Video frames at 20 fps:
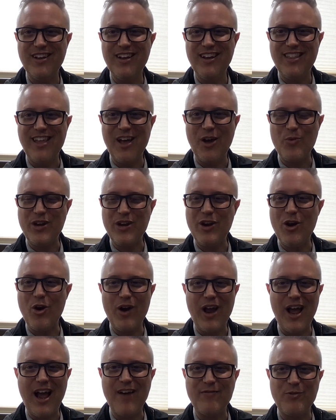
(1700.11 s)
that we don't
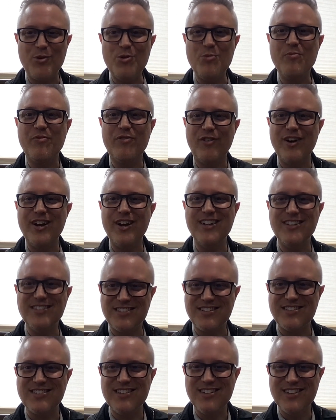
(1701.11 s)
have room for
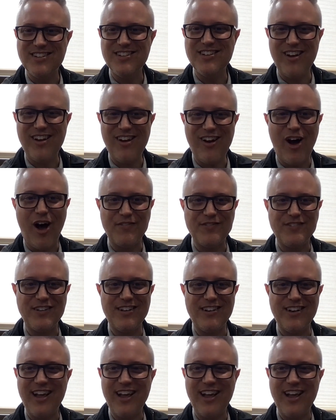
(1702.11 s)
His often.